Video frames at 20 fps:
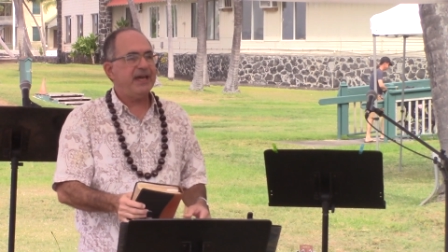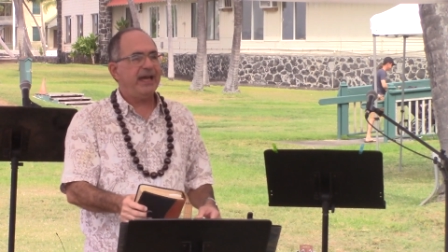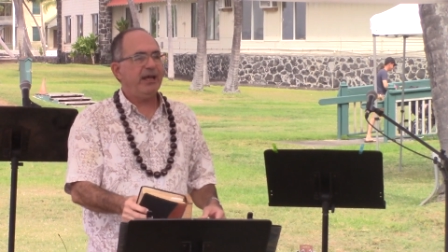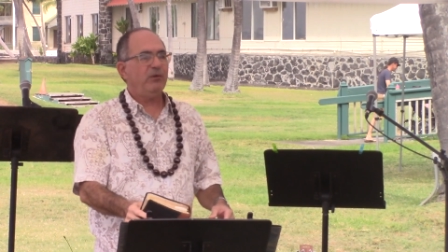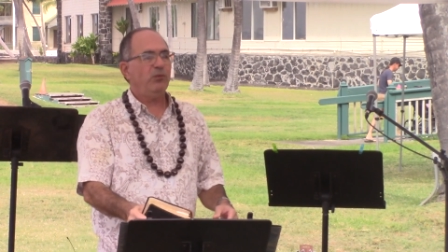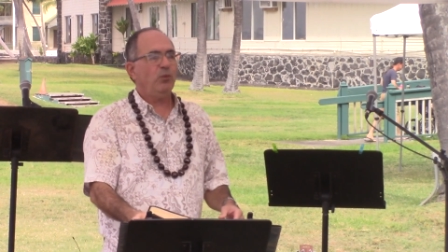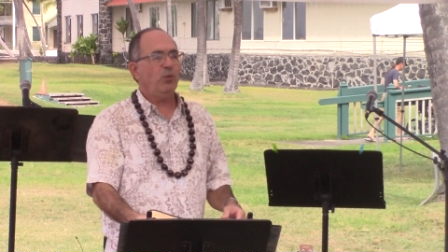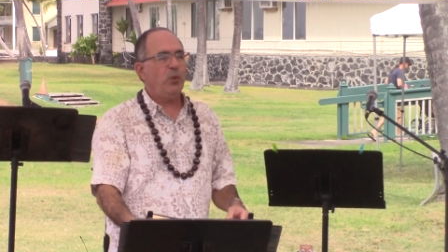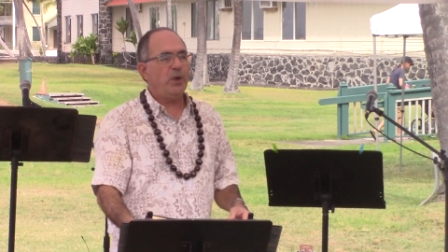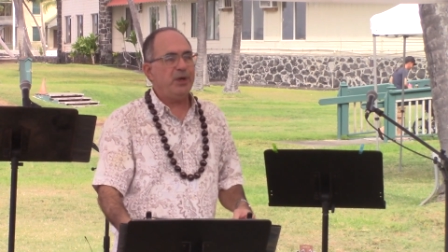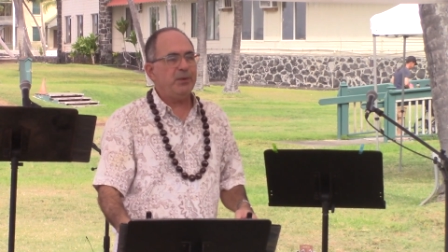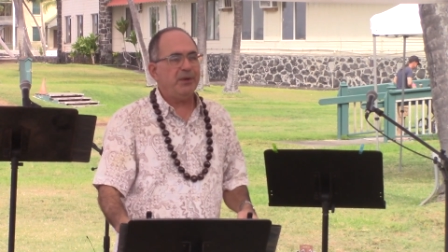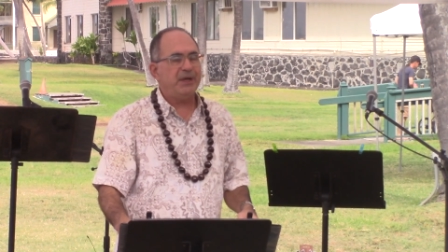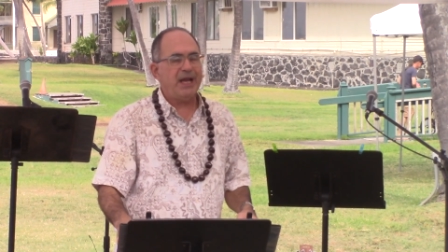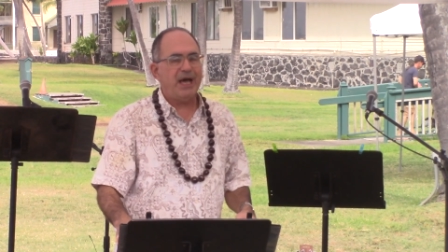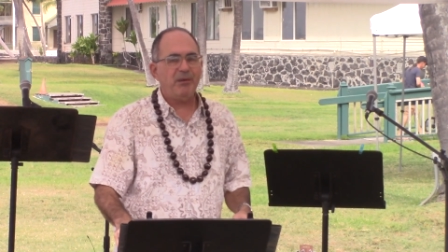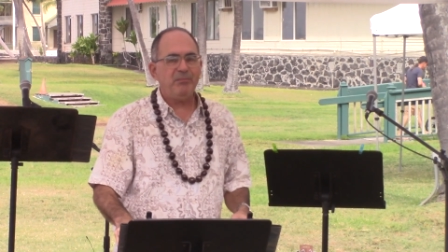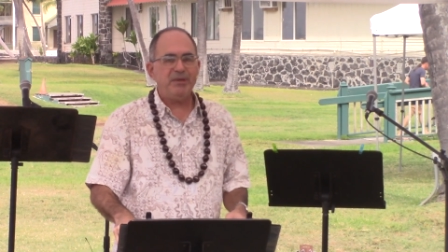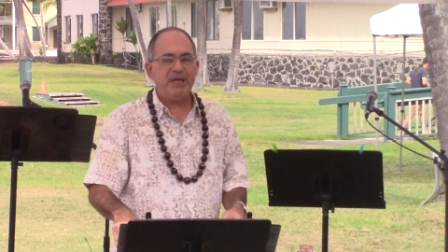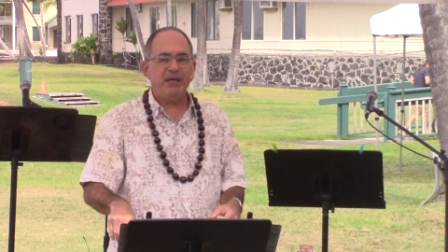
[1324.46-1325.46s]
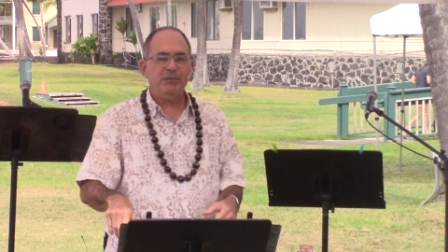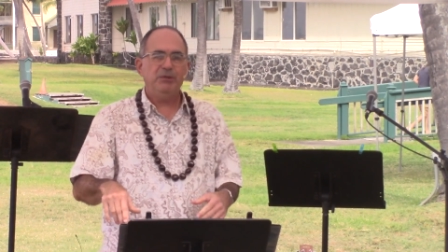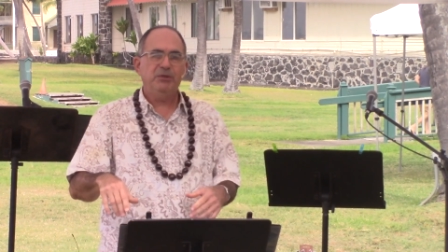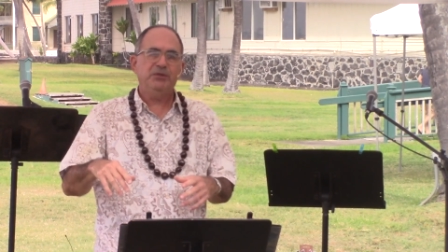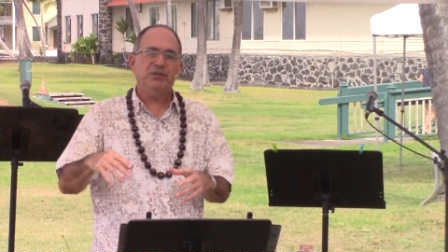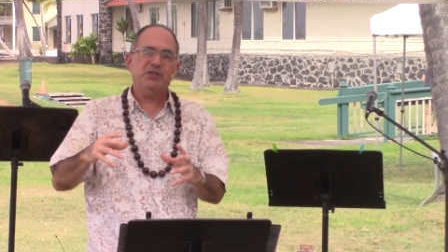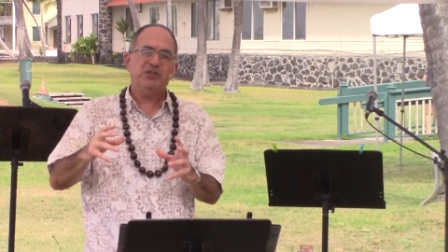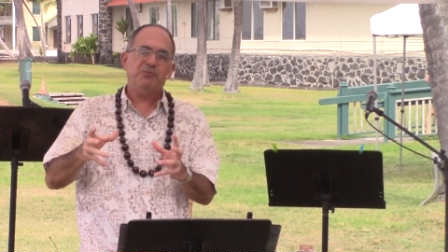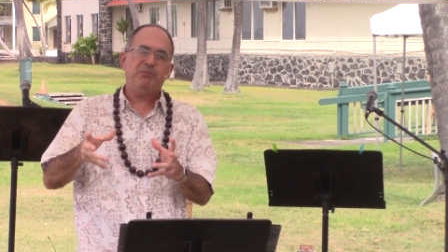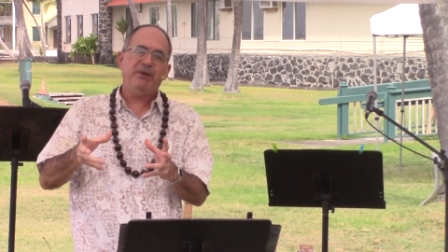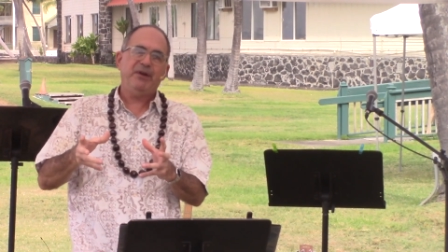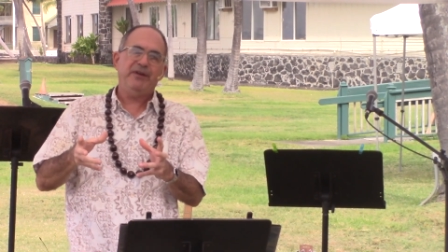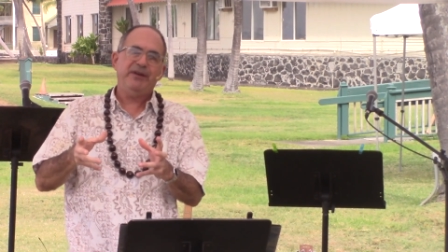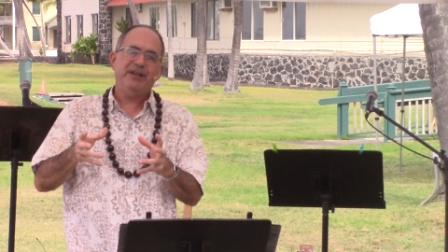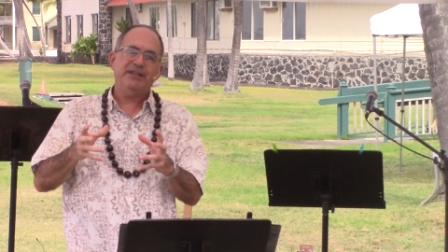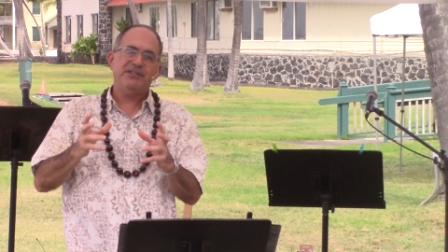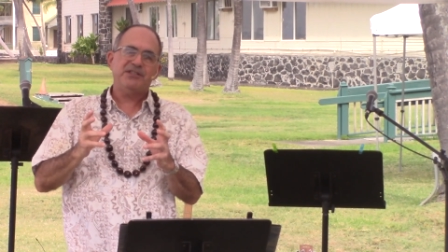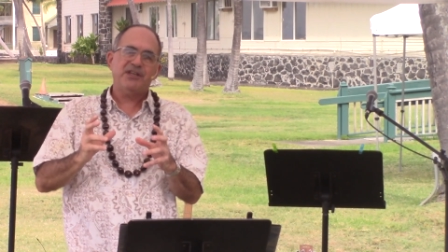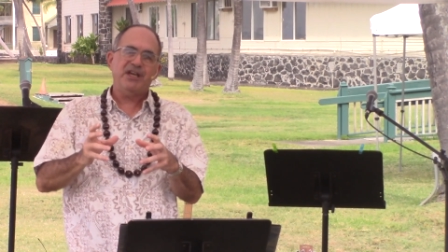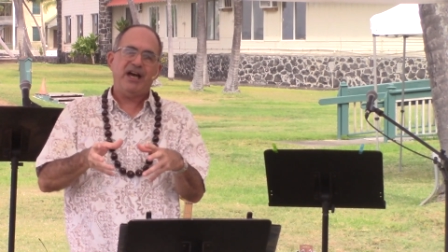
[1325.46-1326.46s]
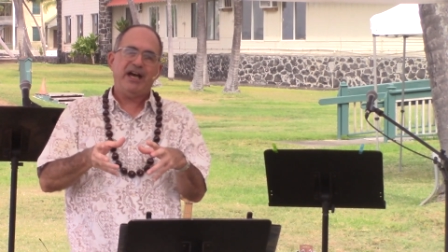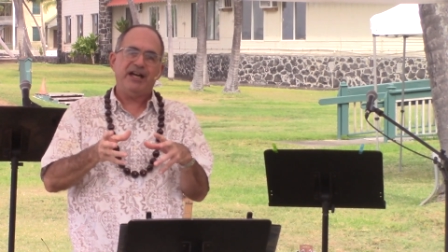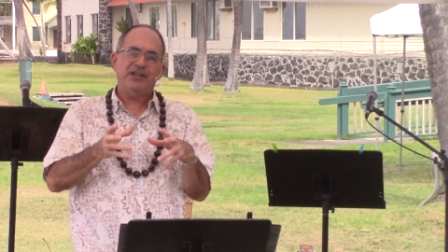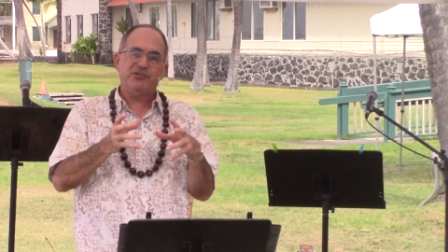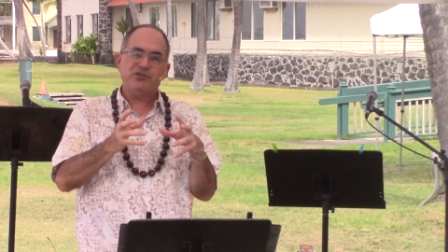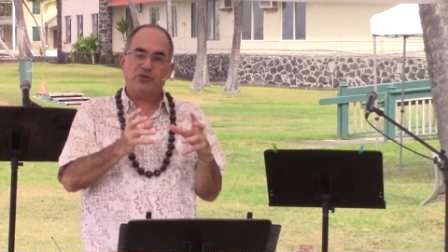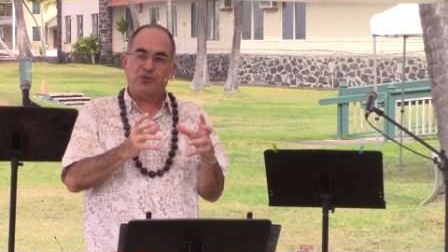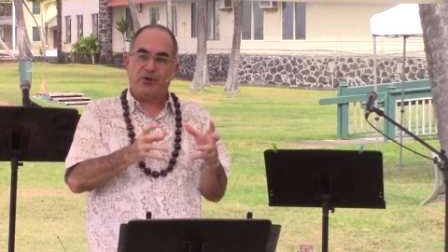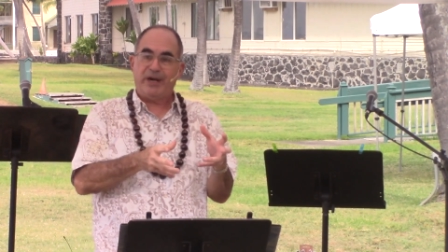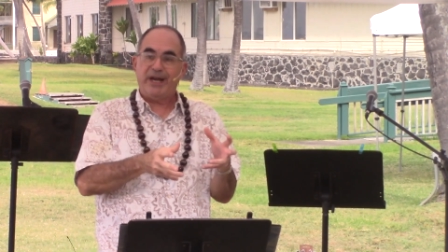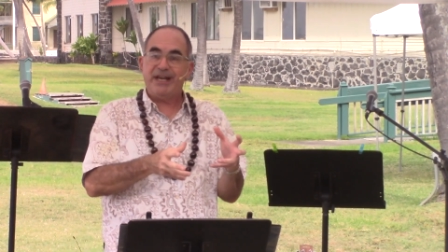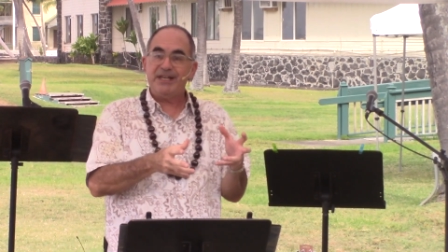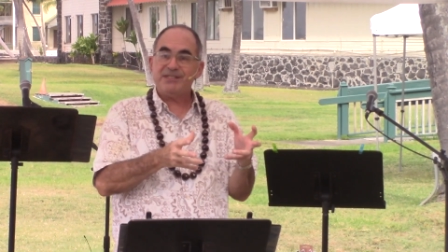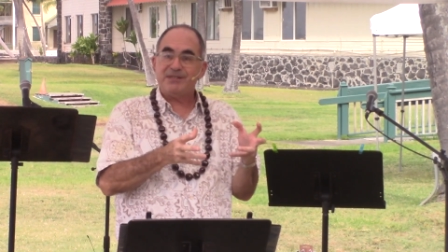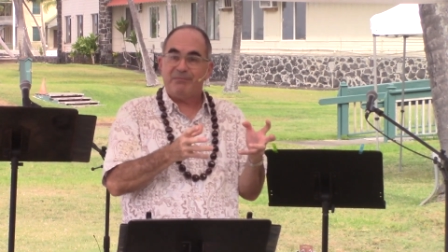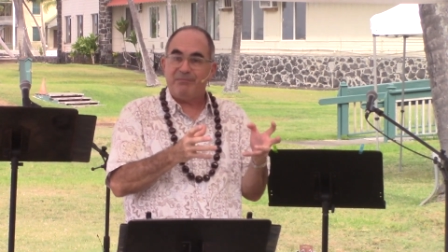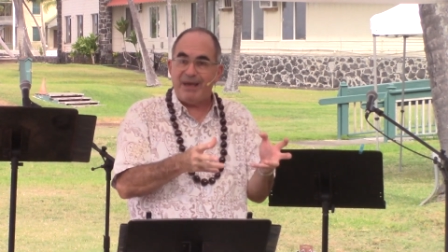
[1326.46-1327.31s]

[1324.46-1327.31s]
that we would not be able to experience God's grace,